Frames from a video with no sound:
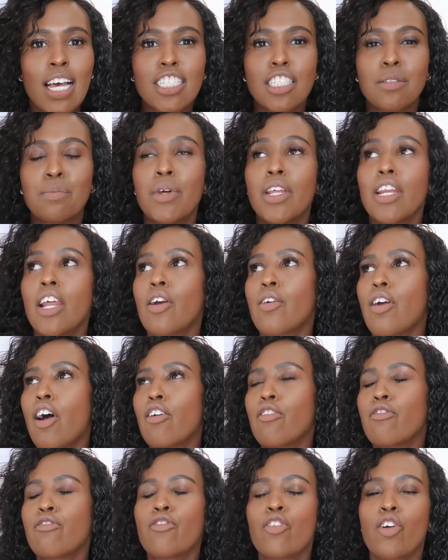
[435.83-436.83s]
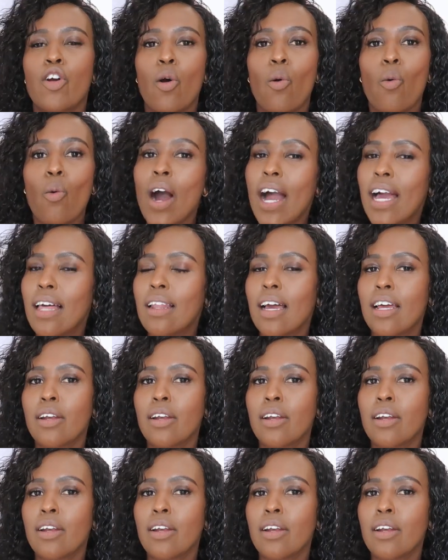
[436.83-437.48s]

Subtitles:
has been around for a while.